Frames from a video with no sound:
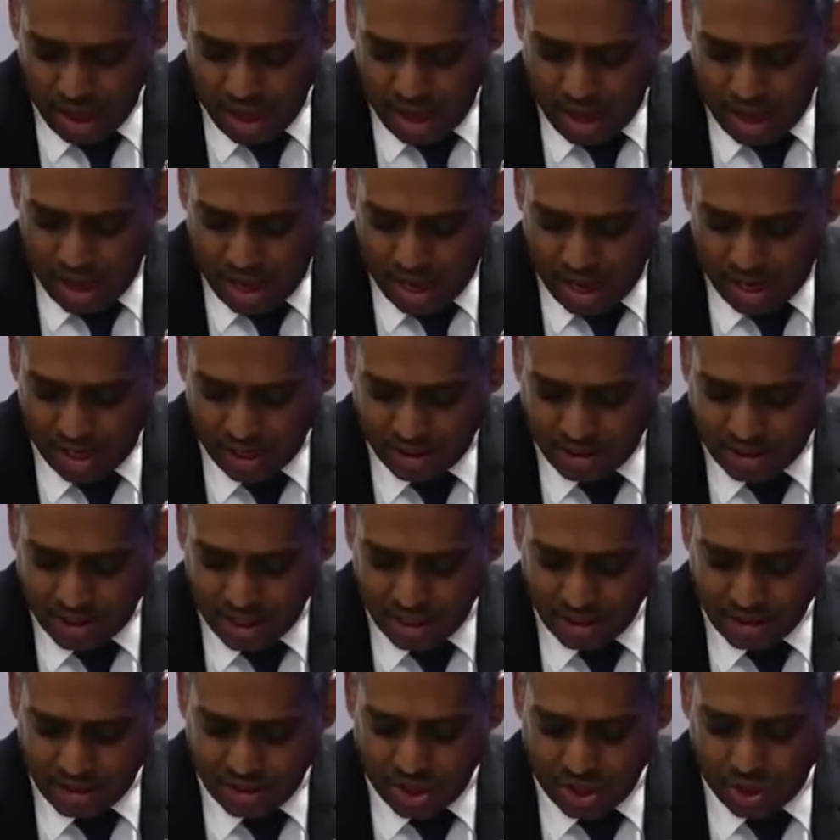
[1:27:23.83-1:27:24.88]
And it
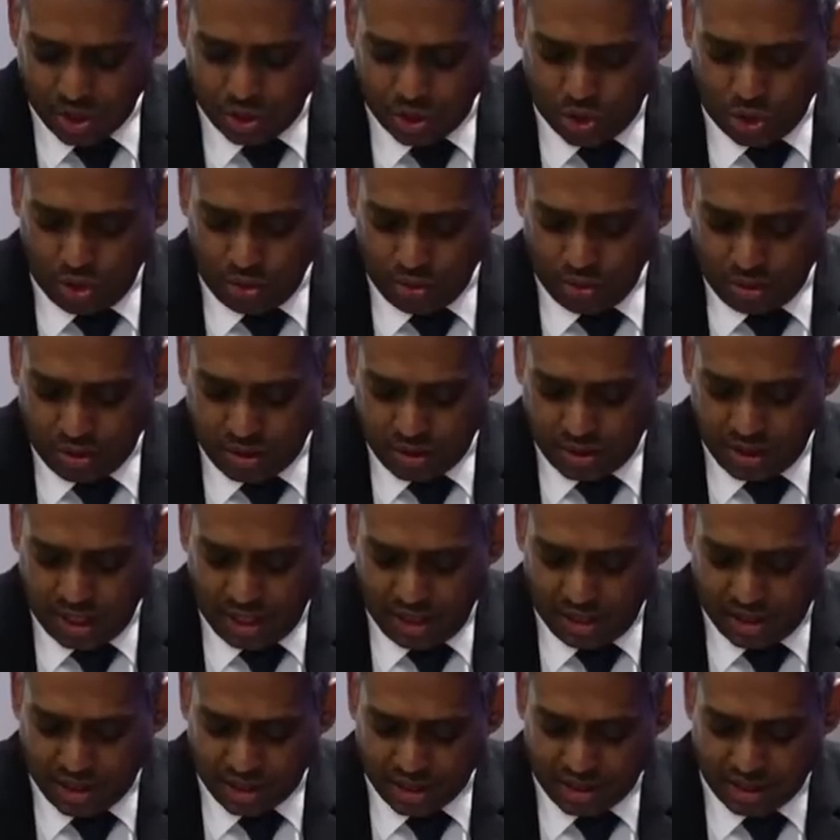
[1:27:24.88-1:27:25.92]
says, do you see
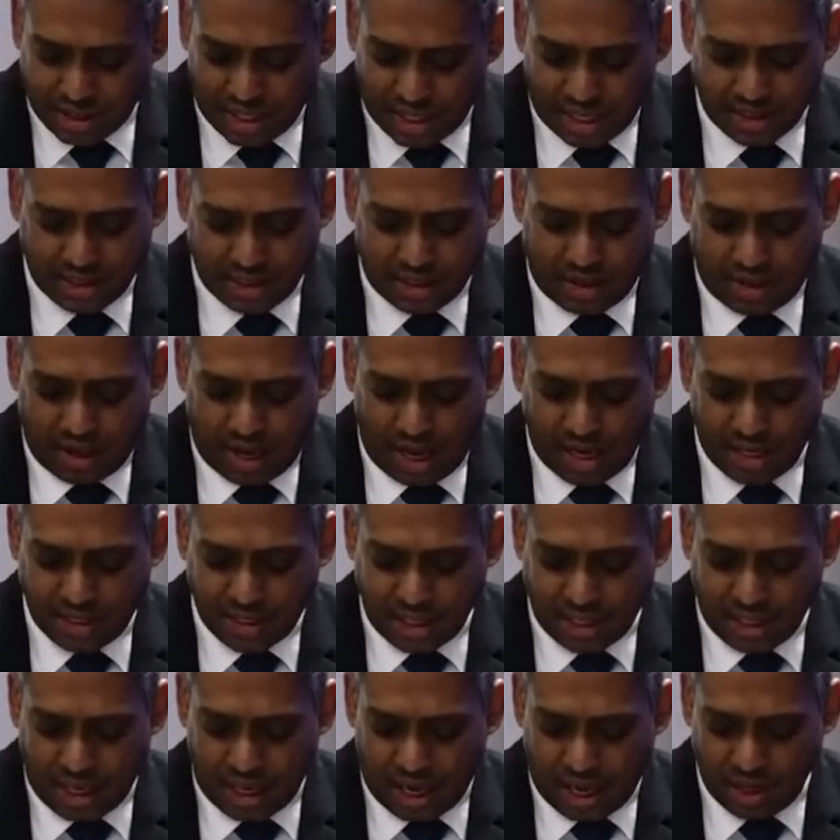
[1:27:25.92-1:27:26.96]
this as
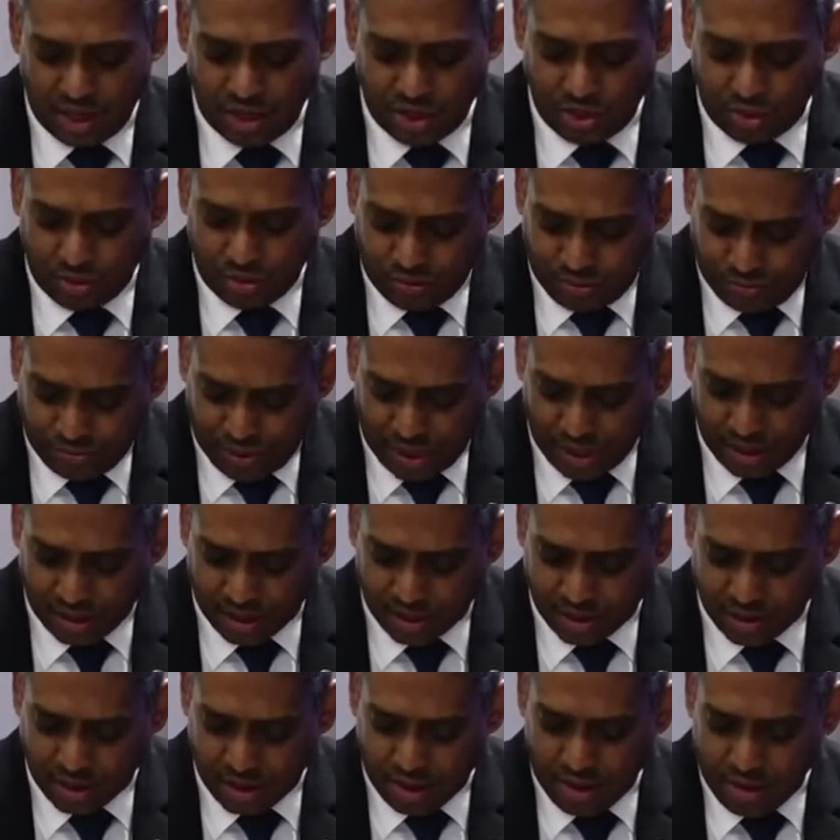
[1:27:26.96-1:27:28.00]
creating a new
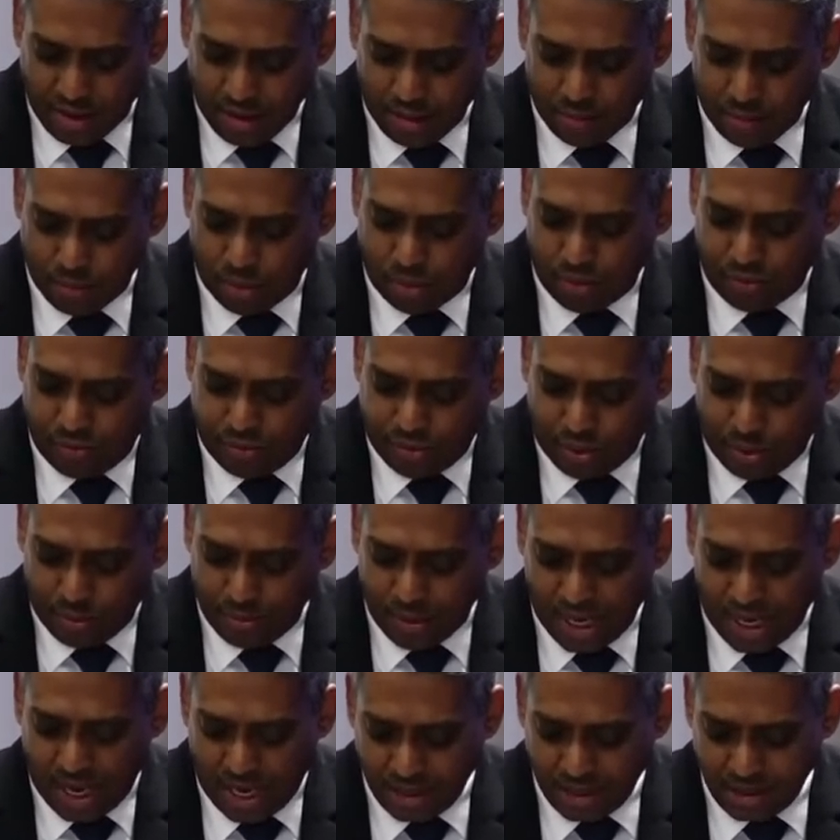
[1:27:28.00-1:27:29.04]
field, more
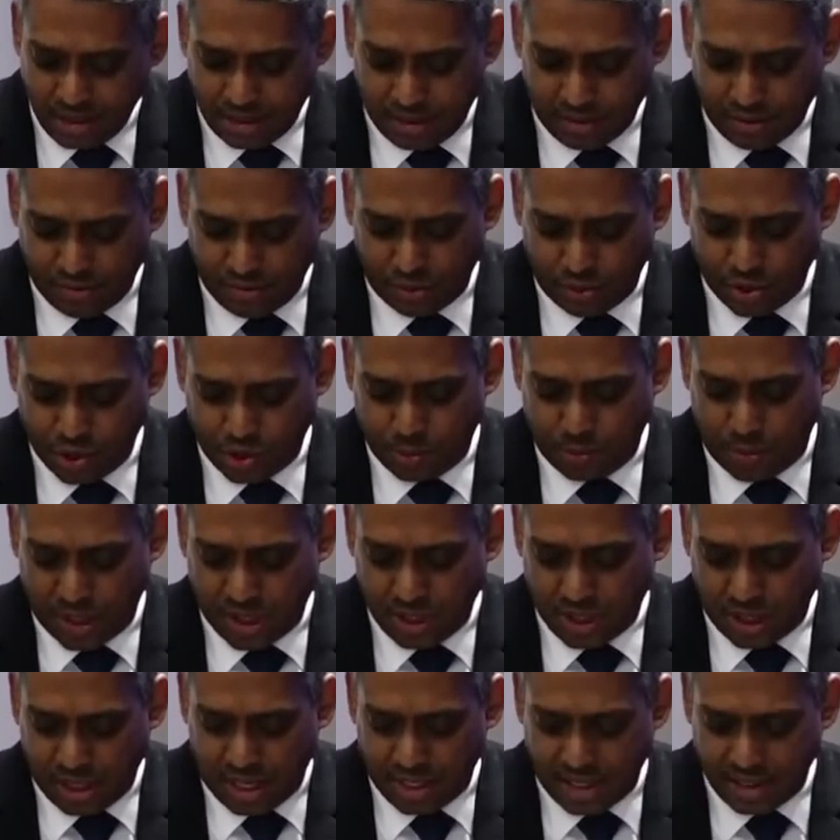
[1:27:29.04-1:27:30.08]
formalized for
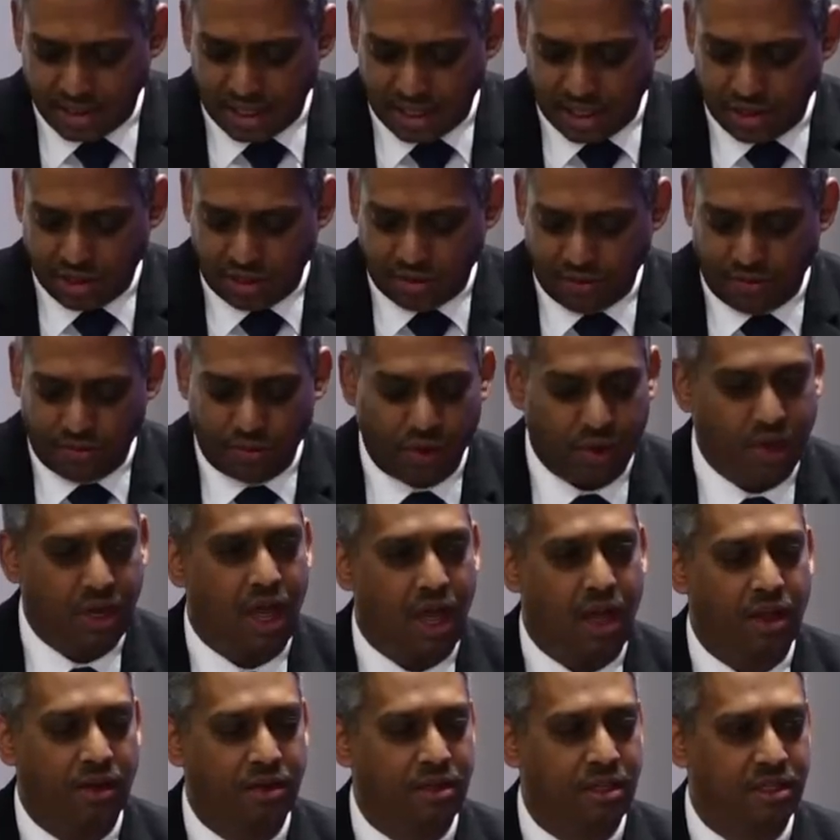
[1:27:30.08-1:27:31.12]
specialization for
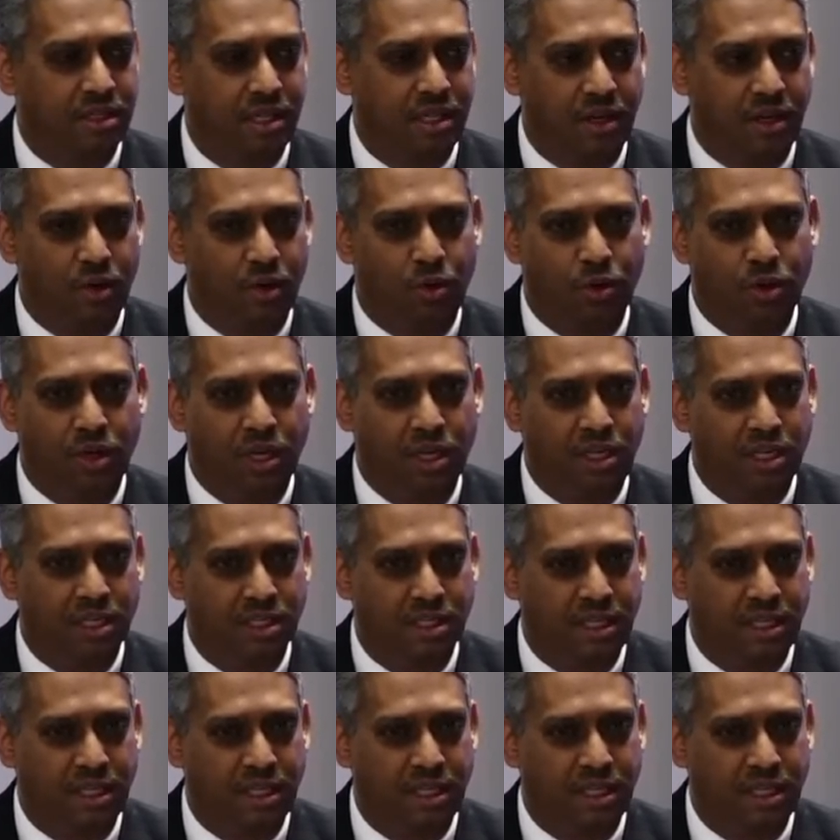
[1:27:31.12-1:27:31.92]
accountants and auditors?